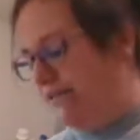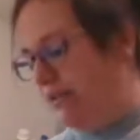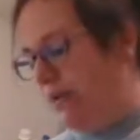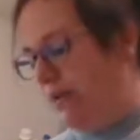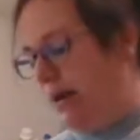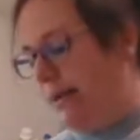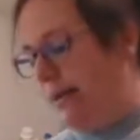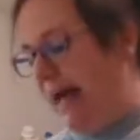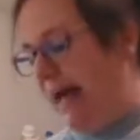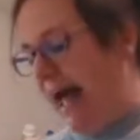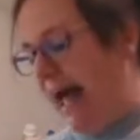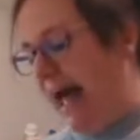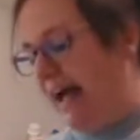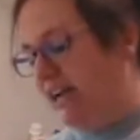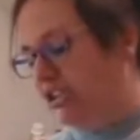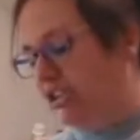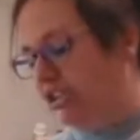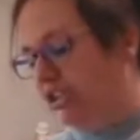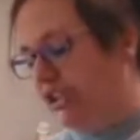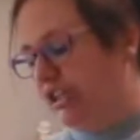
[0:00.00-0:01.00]
so I'm
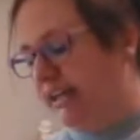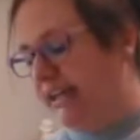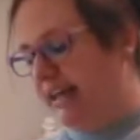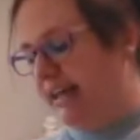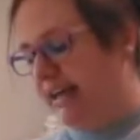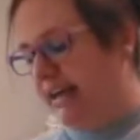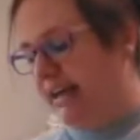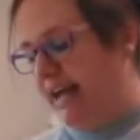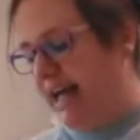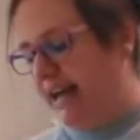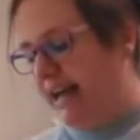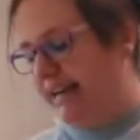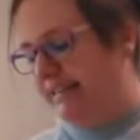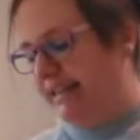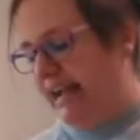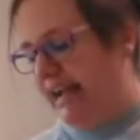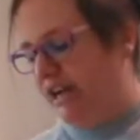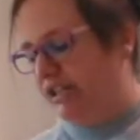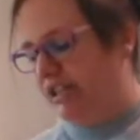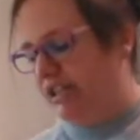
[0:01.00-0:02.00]
actually going to cut it
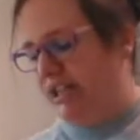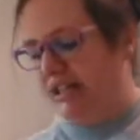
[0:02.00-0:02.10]
down to